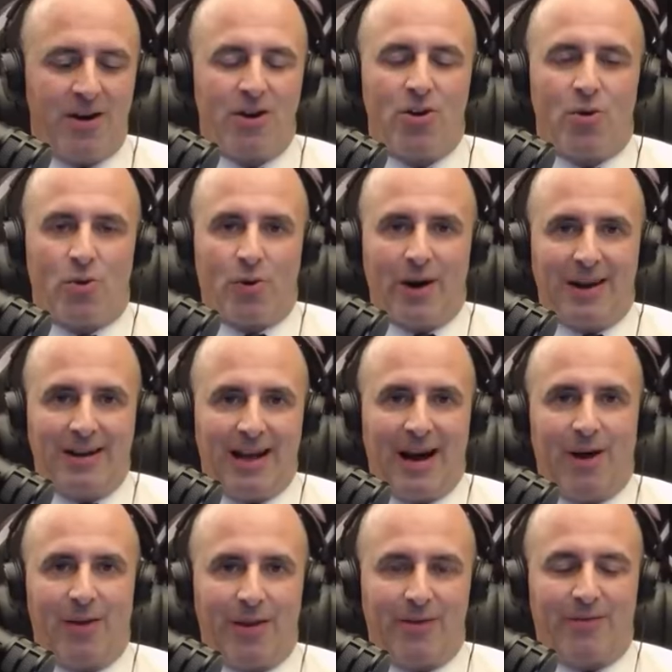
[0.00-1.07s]
rained
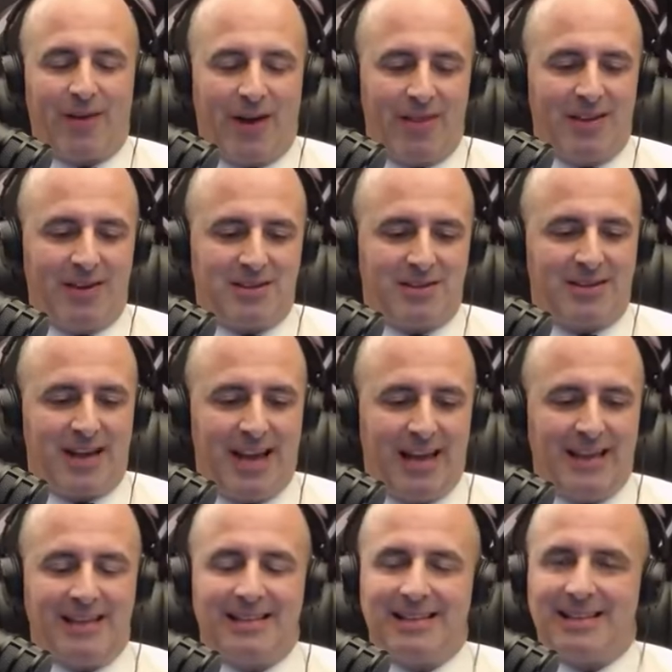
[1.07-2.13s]
out. They found this date
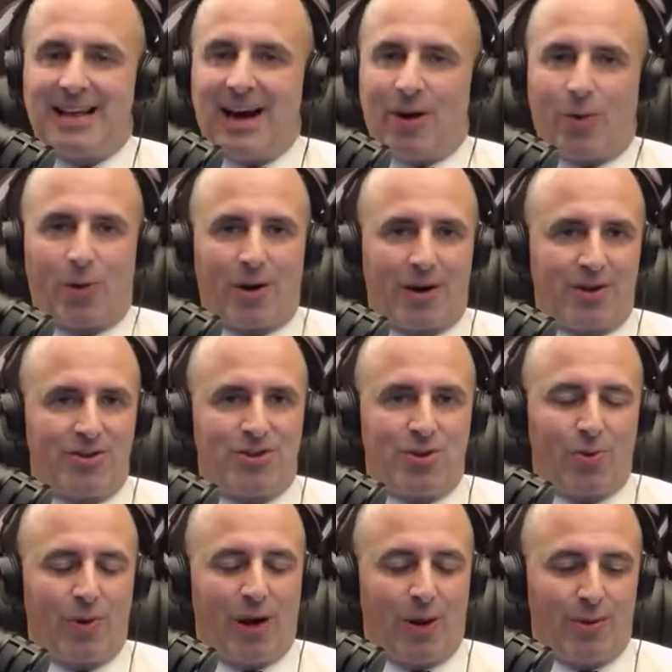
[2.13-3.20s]
not working too
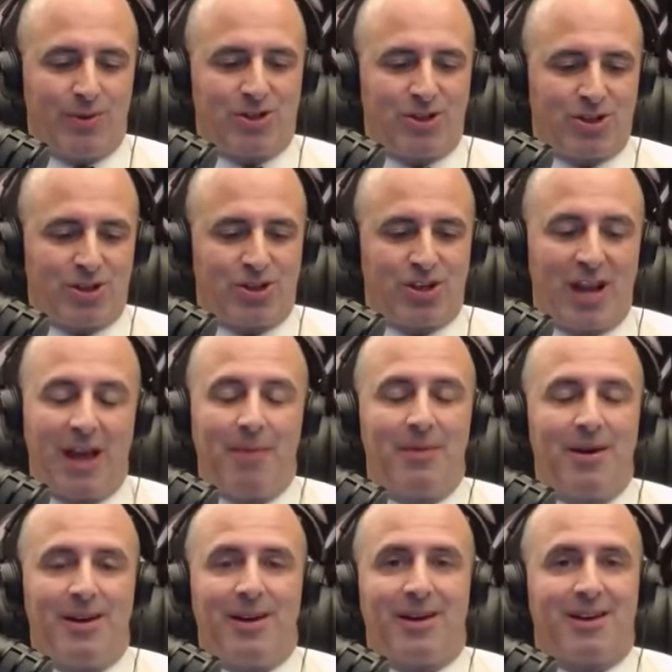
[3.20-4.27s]
well, which is a shame
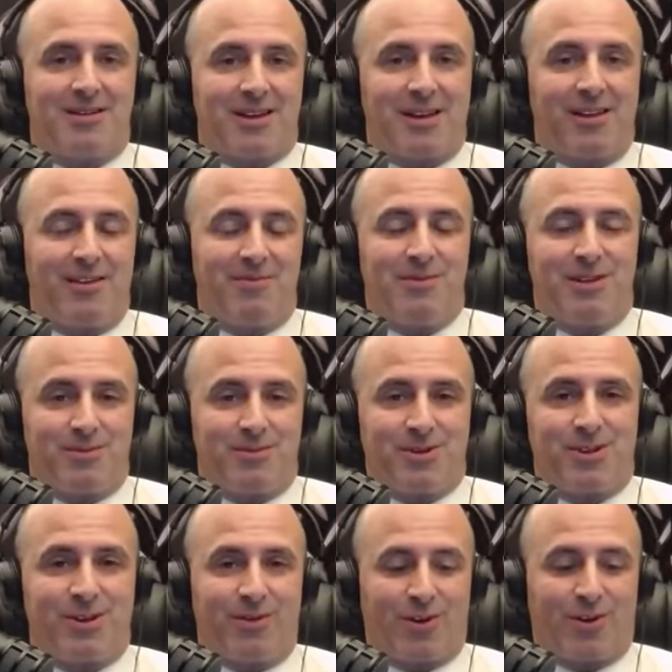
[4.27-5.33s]
because I love me some
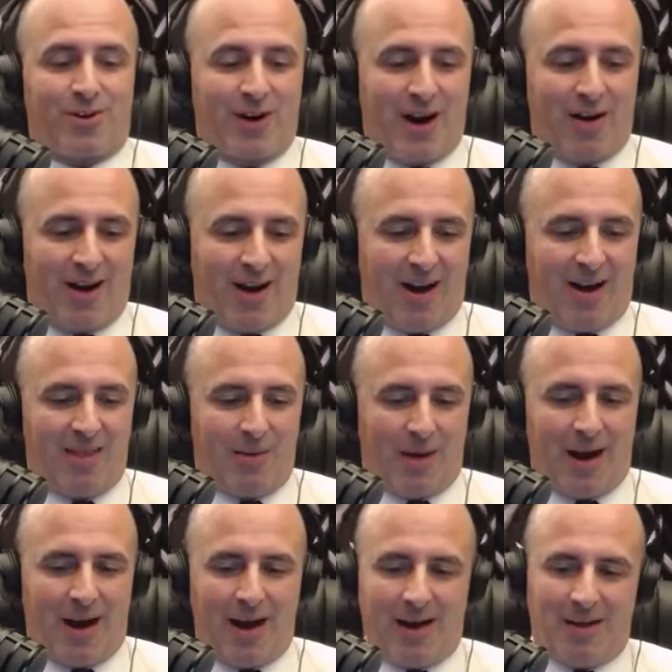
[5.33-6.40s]
Silver Crown on the
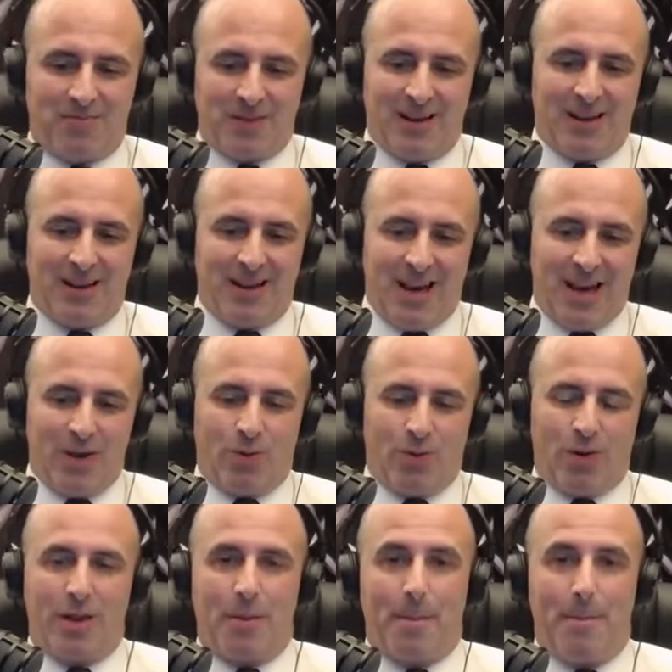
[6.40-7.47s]
mile. And one
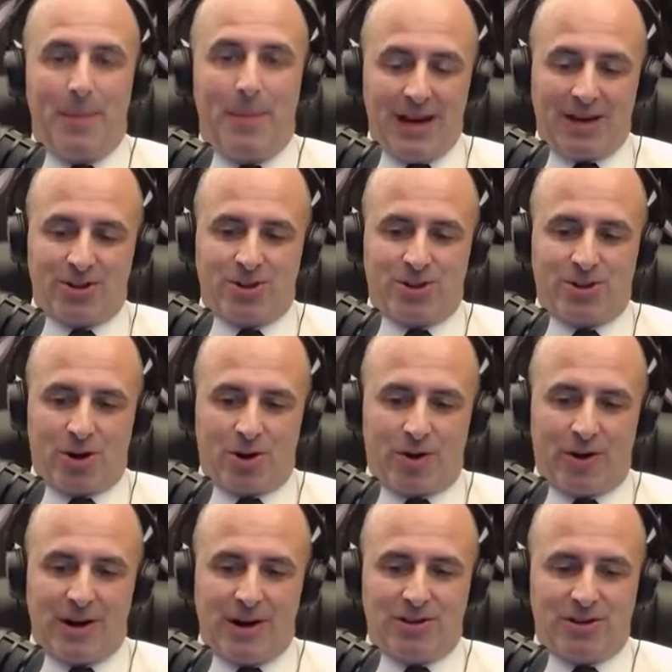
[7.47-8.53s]
of the biggest dirt
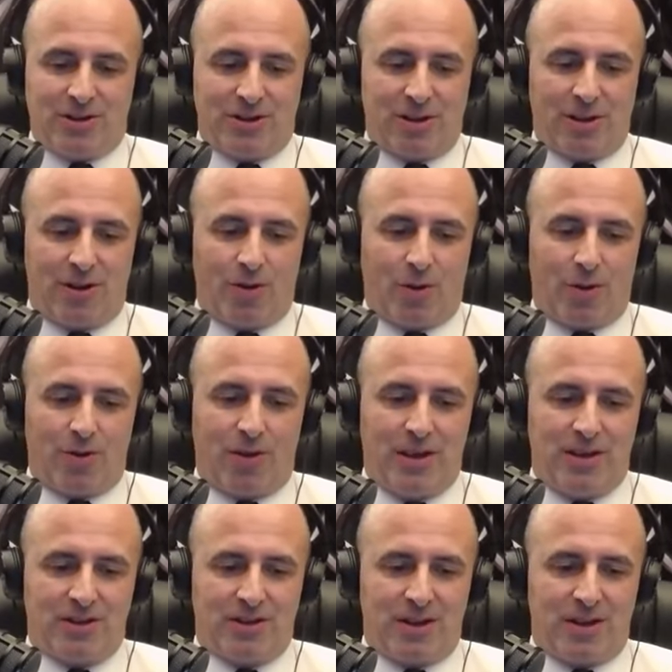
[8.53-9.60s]
races in the
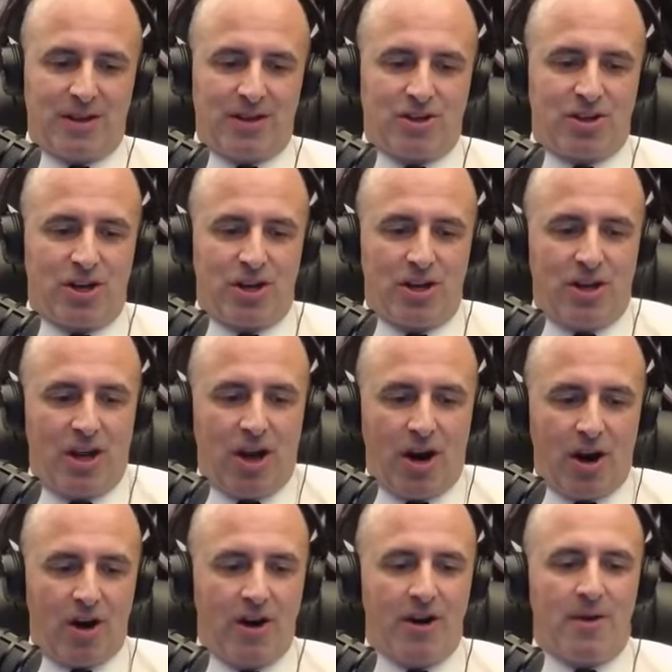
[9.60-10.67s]
Northeast this
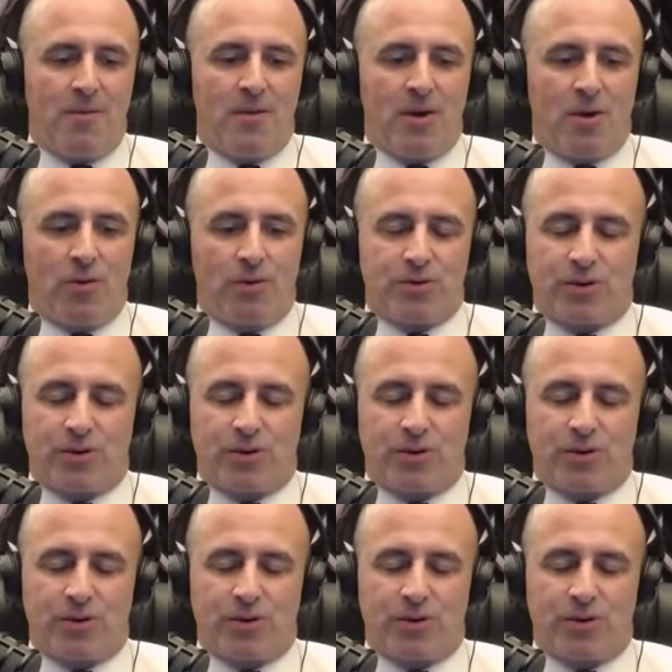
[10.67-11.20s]
year was the